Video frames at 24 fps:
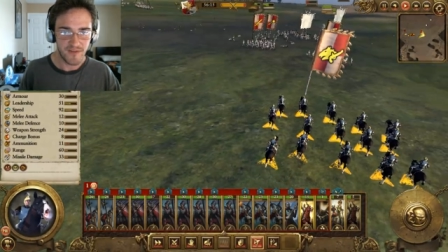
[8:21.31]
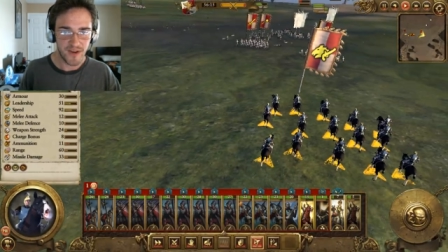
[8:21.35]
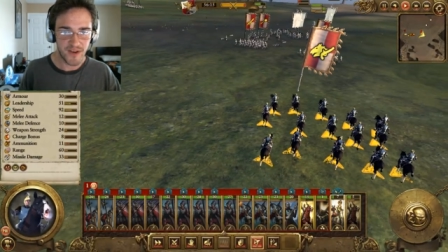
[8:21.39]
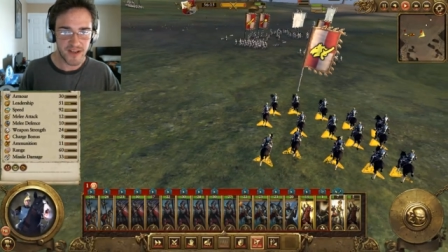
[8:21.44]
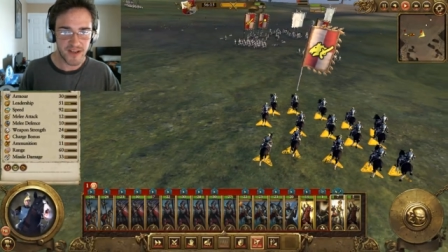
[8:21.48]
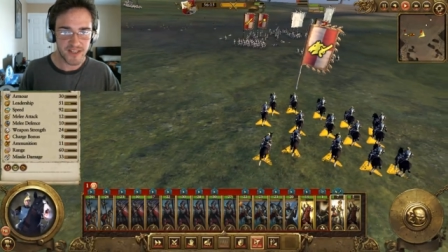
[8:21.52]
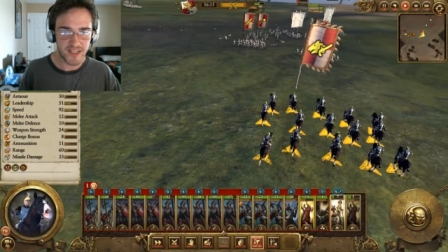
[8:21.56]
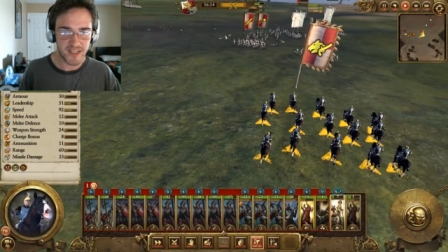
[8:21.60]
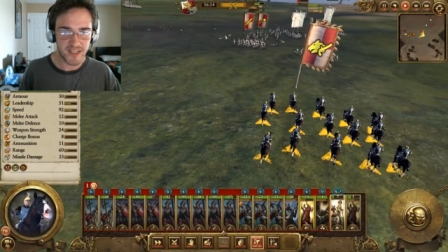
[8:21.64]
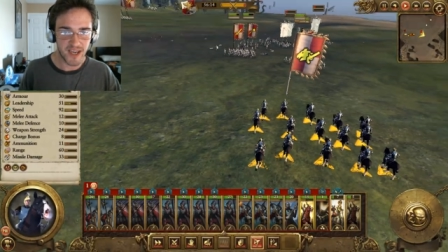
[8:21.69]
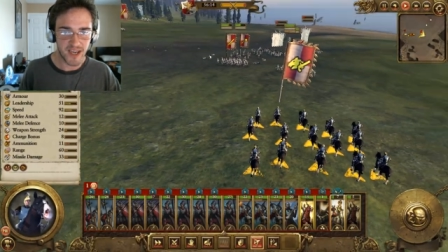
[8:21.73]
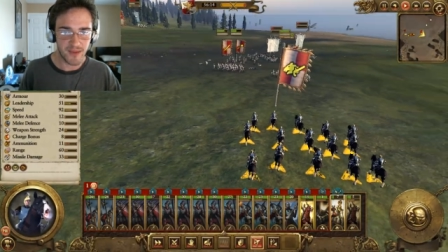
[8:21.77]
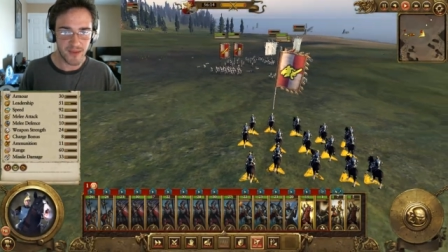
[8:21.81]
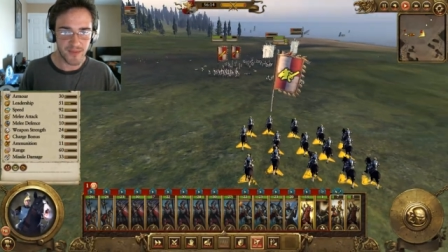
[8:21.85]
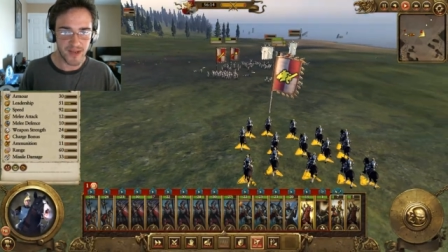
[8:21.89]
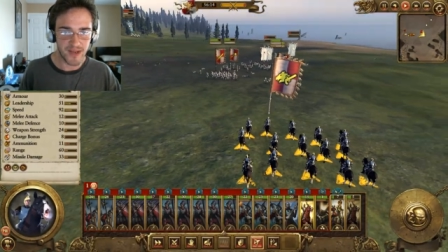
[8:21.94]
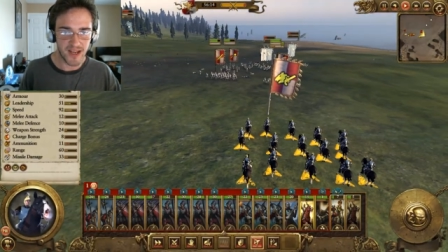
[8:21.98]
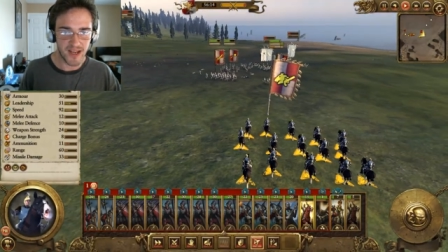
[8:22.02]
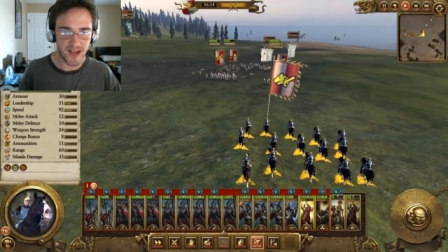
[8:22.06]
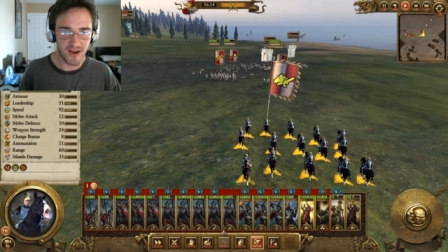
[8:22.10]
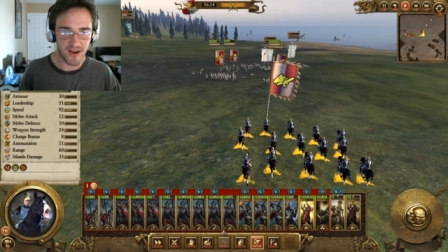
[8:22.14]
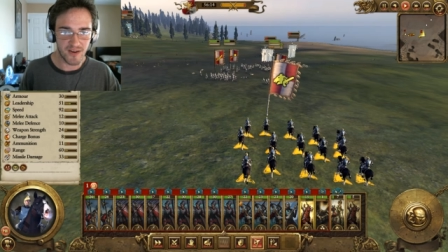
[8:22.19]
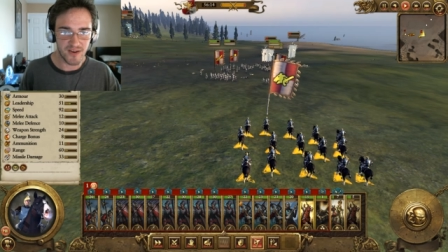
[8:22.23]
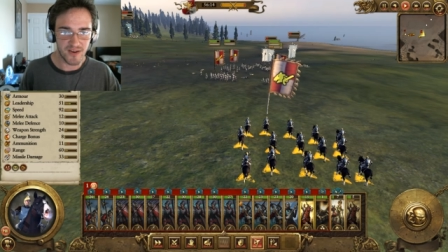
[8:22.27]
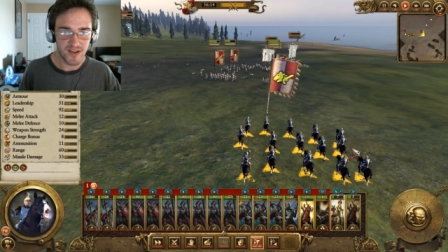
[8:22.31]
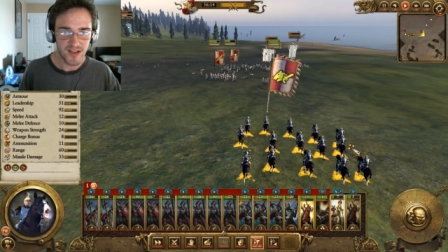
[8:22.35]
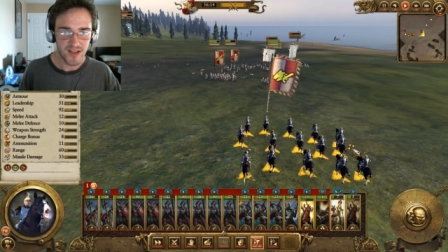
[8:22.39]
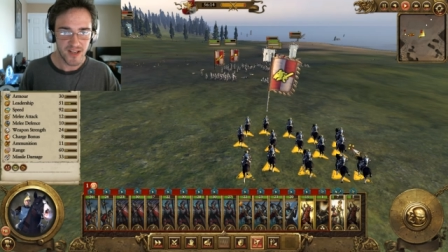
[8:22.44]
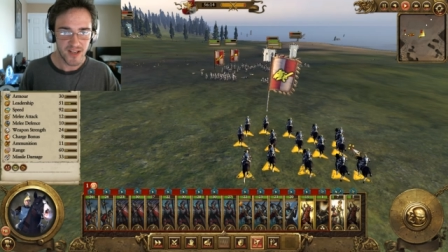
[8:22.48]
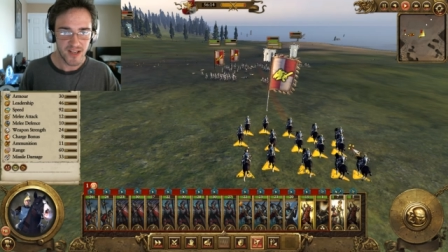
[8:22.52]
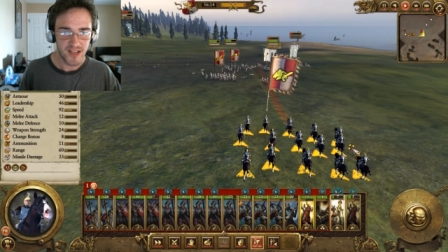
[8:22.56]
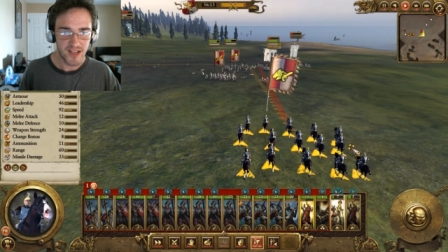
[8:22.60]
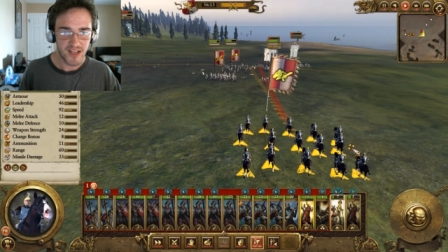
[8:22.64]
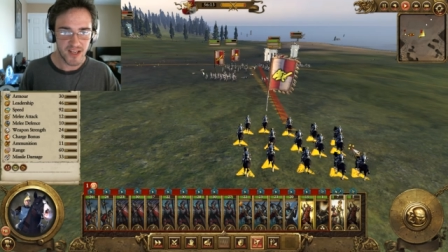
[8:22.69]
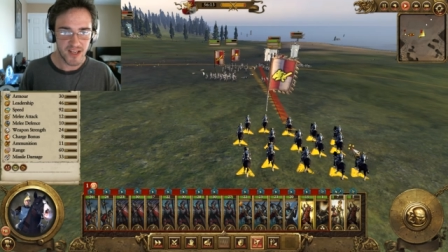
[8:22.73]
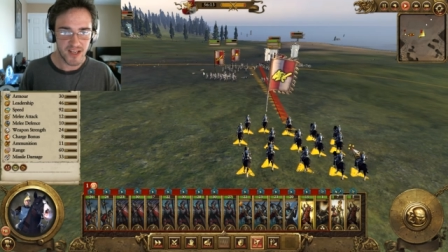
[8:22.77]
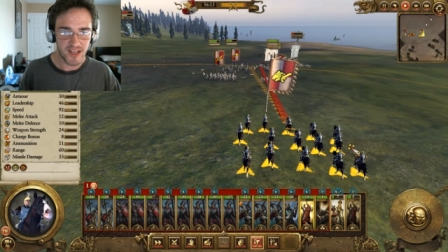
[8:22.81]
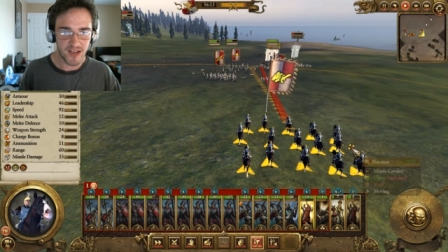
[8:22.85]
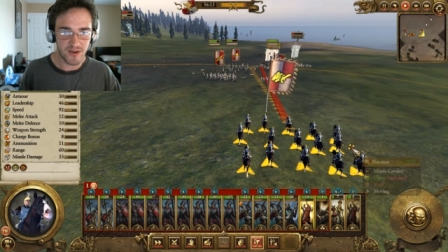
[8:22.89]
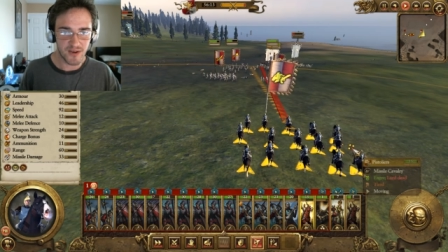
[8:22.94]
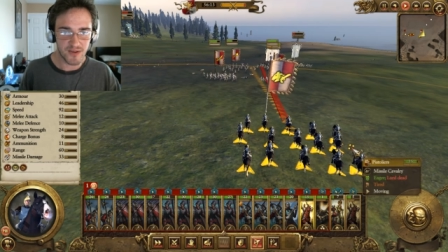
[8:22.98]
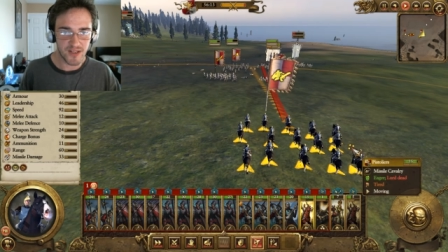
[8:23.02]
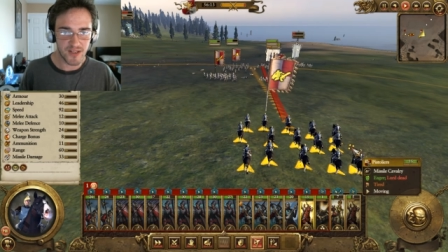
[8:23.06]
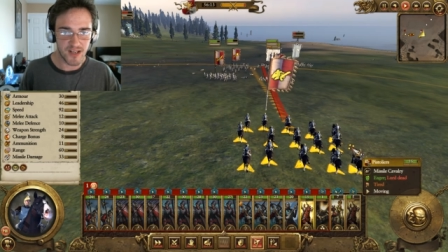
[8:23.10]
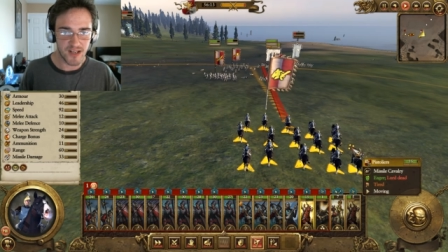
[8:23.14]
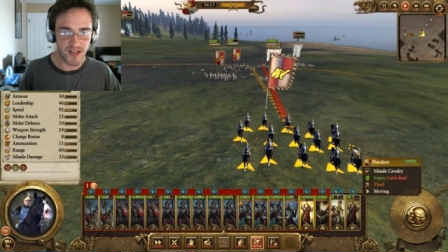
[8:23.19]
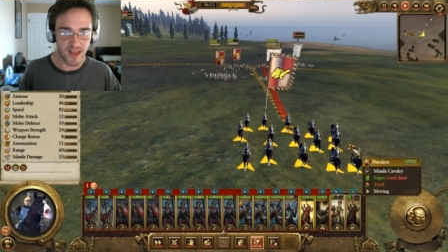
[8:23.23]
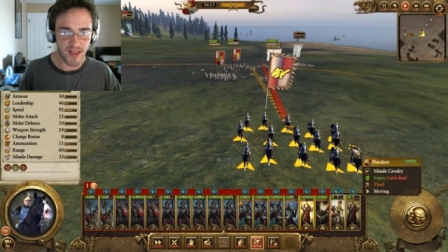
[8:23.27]
face cam down, it
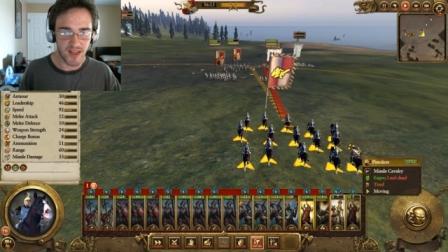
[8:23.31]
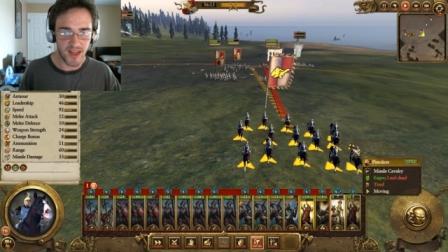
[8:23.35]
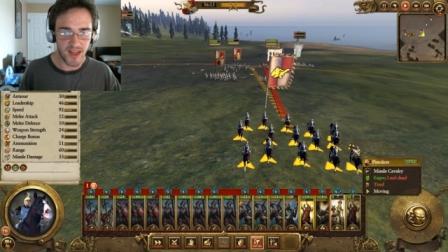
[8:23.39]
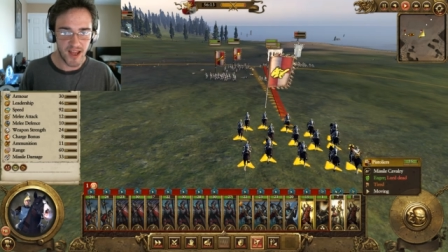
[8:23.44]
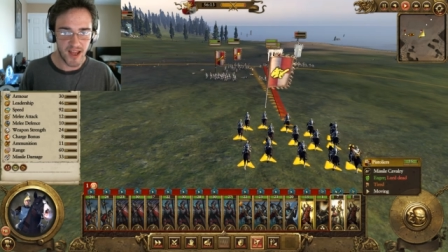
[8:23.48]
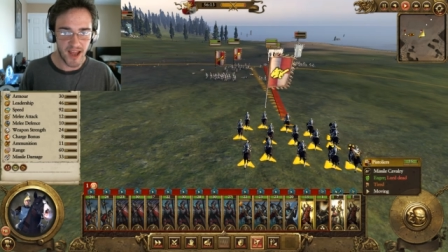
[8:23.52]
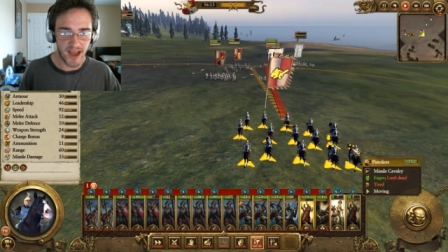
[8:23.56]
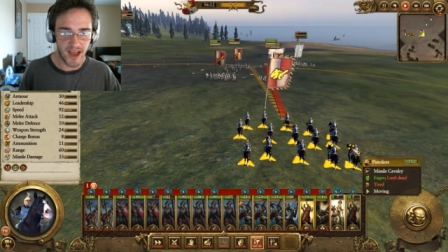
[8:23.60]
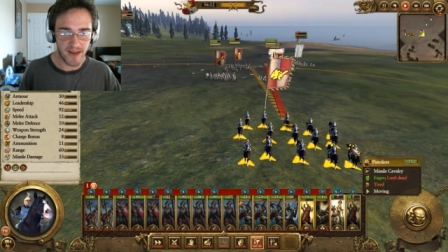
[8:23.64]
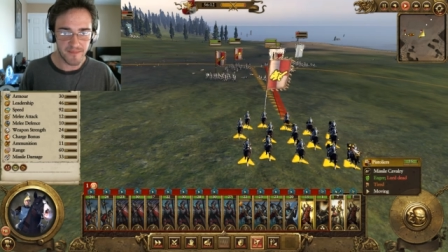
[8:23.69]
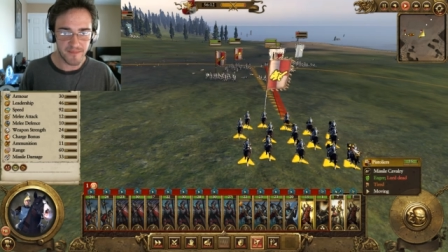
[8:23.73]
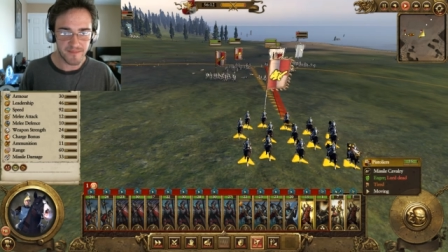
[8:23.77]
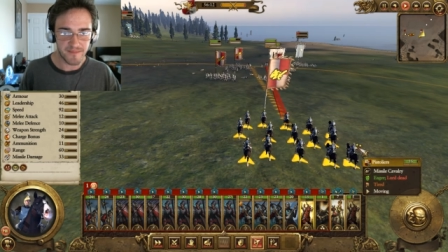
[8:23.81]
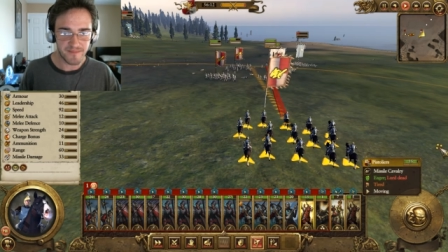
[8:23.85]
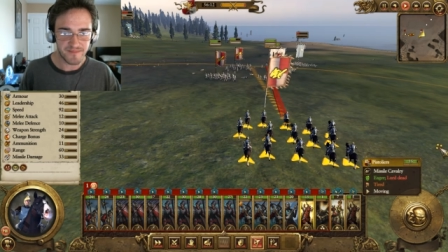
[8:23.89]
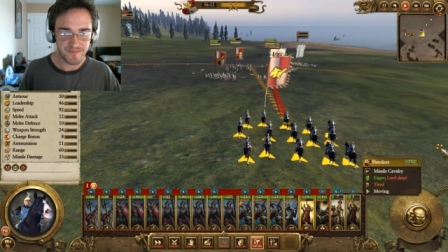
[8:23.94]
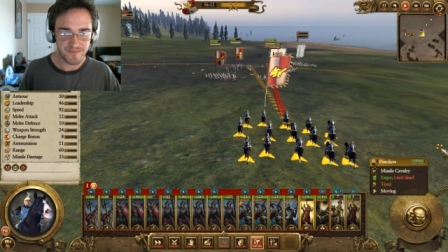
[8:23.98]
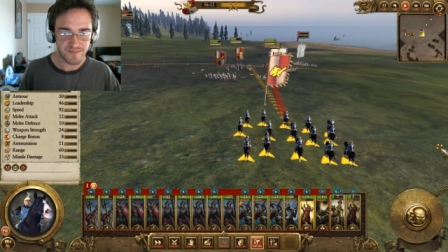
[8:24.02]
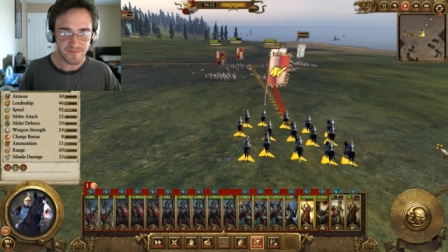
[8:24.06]
goes into that.